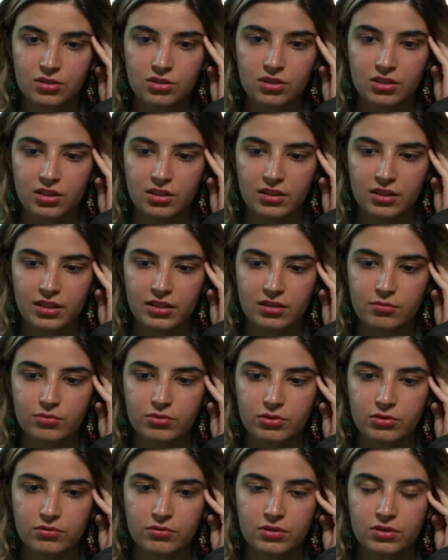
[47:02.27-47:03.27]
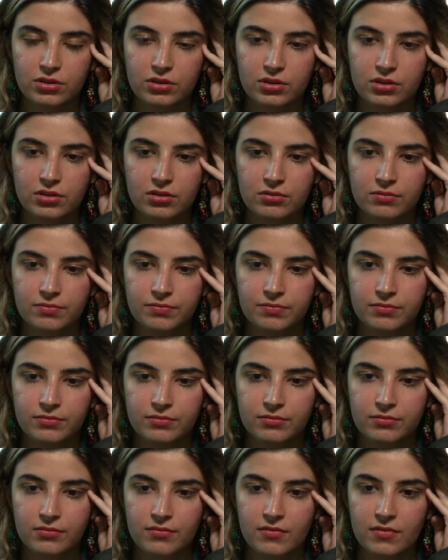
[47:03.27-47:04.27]
and I kind of blew it here.
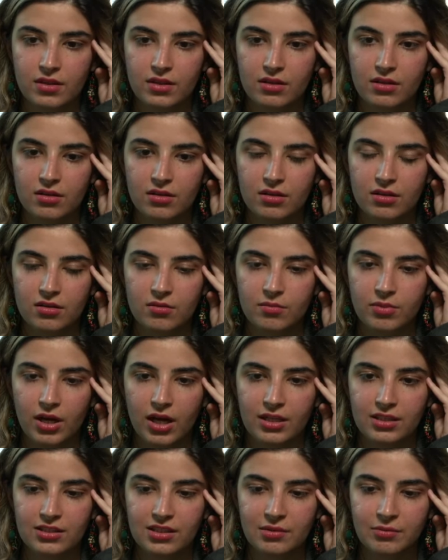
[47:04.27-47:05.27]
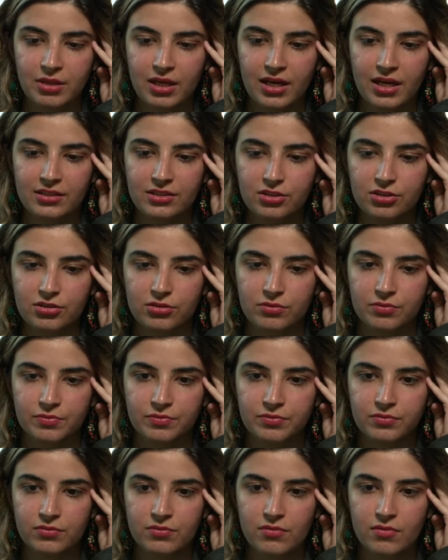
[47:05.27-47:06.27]
But let me ask you,
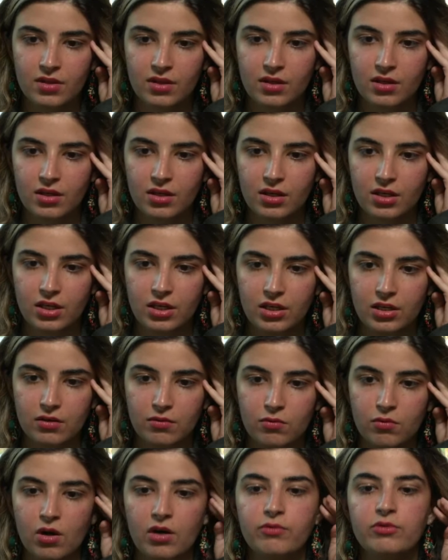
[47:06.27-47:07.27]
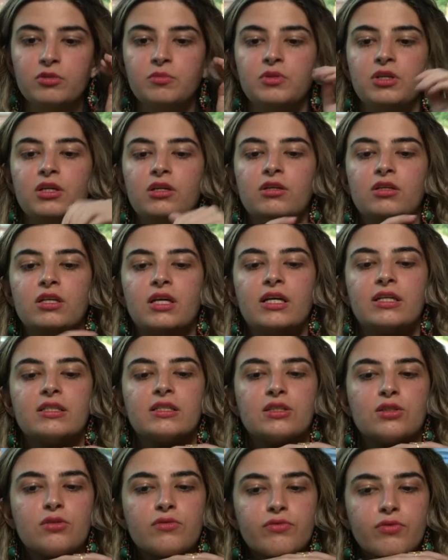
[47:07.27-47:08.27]
here, what would be a good
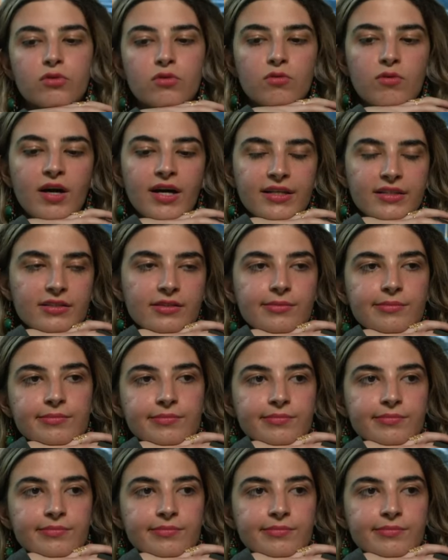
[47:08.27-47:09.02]
idea for white?